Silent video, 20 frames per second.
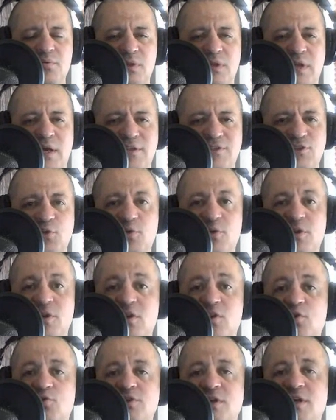like two of
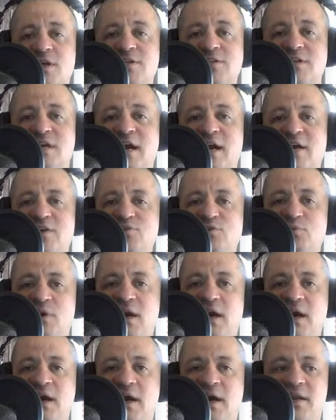the losingest guys you
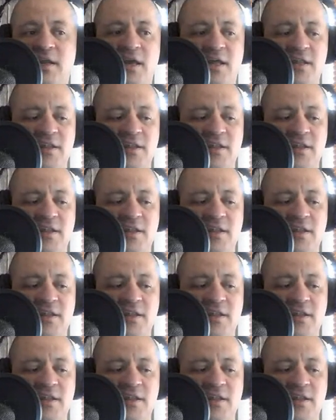got,